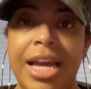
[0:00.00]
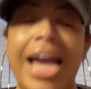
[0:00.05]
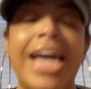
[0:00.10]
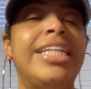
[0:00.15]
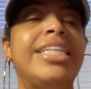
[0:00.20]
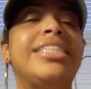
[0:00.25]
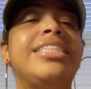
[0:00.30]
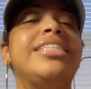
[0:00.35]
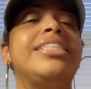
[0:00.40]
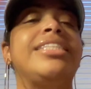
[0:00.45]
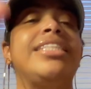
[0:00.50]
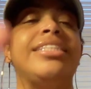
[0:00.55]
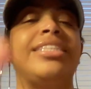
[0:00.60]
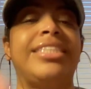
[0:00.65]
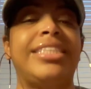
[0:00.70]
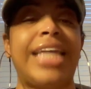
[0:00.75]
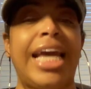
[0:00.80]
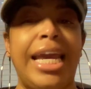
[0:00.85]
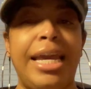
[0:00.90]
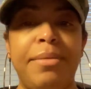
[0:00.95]
And this is the
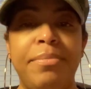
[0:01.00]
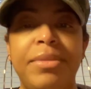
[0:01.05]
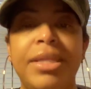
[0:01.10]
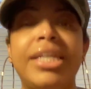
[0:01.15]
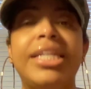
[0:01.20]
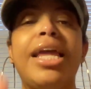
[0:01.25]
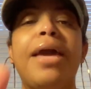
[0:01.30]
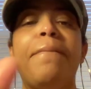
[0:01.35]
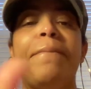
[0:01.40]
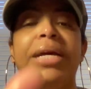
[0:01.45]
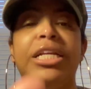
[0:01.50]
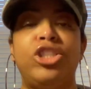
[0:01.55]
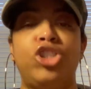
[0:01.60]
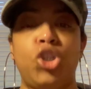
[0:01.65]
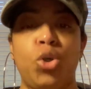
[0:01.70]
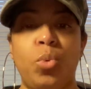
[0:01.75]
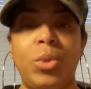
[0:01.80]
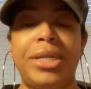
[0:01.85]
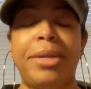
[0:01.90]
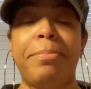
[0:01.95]
same thing they've been
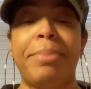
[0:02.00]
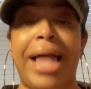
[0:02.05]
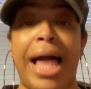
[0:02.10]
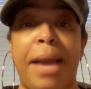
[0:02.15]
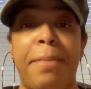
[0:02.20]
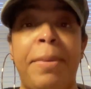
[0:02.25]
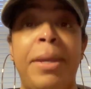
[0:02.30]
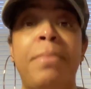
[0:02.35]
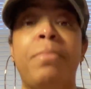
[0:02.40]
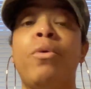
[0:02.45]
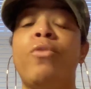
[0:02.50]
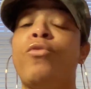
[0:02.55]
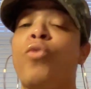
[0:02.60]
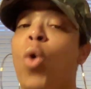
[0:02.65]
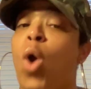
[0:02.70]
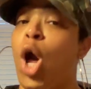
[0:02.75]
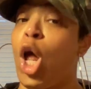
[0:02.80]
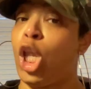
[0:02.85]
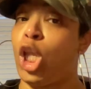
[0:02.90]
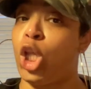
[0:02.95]
doing to black people
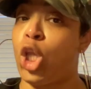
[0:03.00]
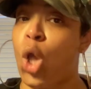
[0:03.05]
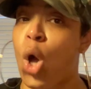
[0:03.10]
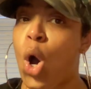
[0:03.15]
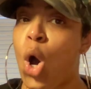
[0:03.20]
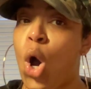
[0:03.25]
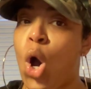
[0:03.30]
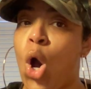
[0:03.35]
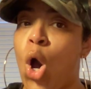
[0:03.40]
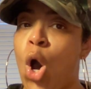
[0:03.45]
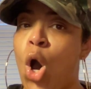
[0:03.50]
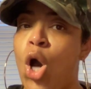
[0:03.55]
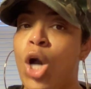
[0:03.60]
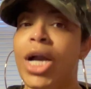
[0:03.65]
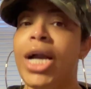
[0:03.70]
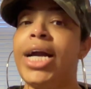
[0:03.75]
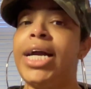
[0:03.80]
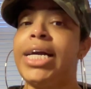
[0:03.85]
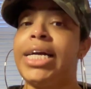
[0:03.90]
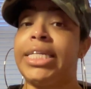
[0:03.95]
for a
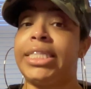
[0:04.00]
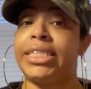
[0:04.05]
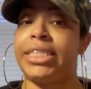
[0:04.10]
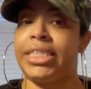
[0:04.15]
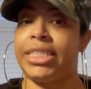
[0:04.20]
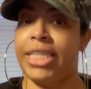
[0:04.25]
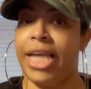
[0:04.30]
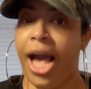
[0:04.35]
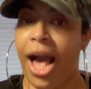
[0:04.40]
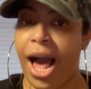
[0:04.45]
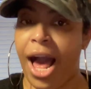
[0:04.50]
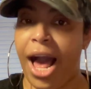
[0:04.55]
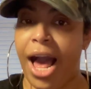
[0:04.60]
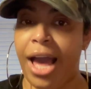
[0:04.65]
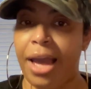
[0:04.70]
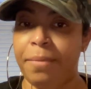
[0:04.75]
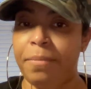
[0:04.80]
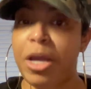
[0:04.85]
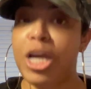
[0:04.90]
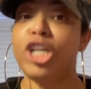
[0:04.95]
long
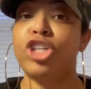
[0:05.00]
time.